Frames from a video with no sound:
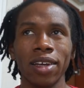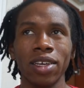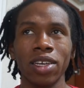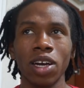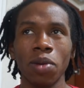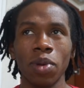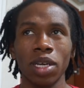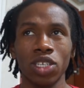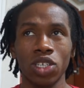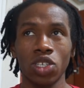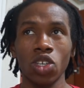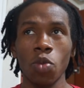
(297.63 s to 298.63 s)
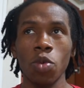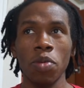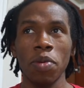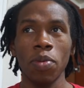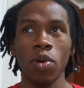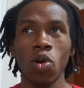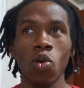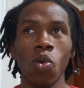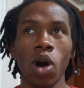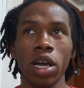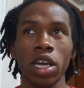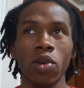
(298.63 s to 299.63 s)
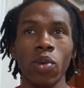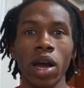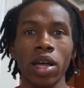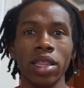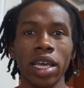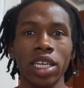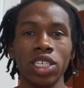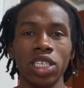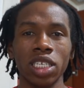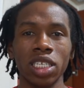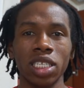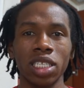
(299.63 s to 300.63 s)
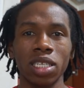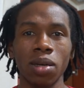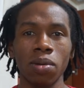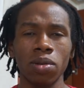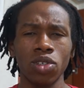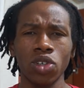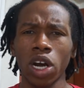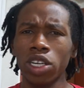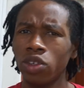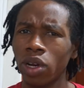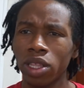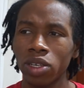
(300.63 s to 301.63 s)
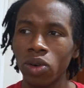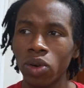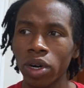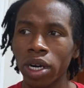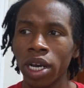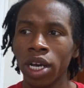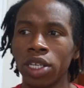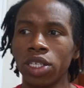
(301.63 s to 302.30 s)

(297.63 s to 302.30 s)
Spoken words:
you know, because just so many people walking around, they just charge you at the door.